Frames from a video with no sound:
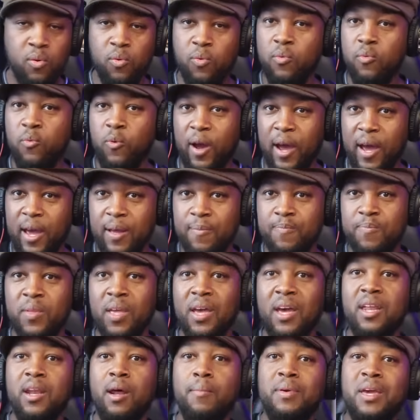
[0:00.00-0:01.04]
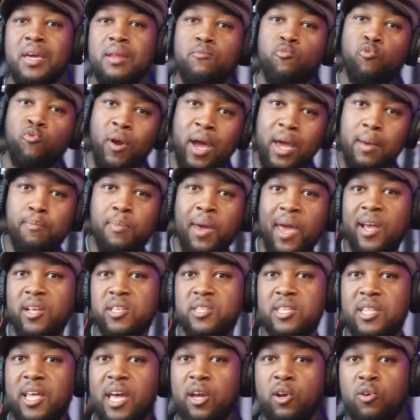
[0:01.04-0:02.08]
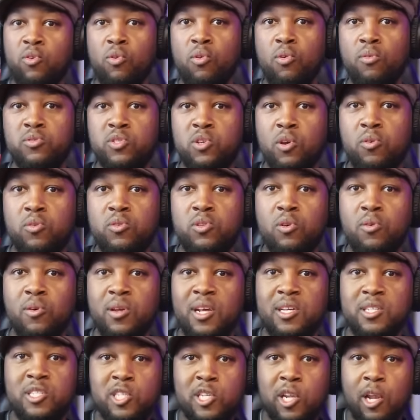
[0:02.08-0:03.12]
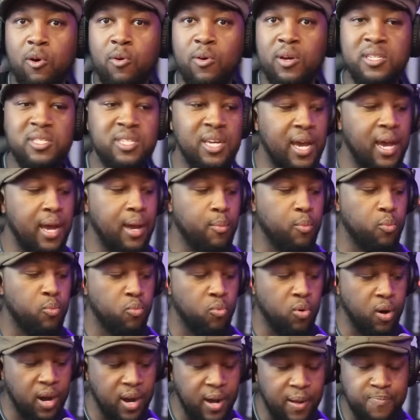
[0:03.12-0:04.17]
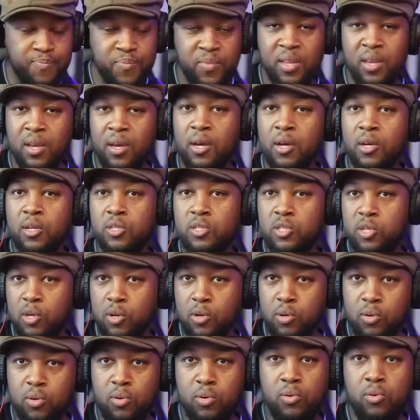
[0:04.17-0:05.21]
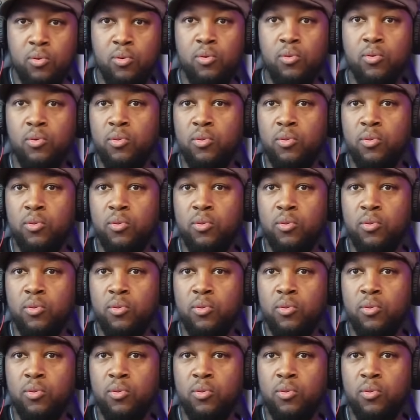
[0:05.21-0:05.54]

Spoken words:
right? And I'm getting right back to that groove. So doing it slow in time. 1, 2,